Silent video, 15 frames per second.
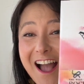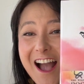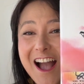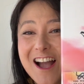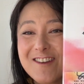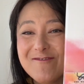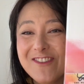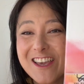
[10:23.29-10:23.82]

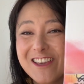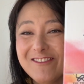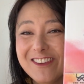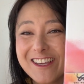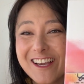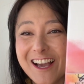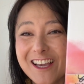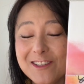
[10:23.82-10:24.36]
A
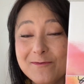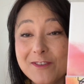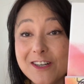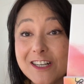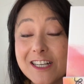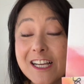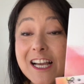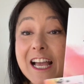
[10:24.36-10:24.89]
baby
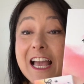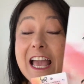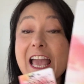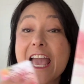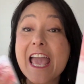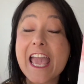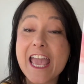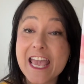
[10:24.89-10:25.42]
guidebook.
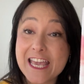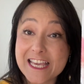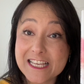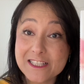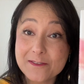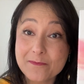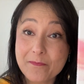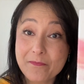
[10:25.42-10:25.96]
And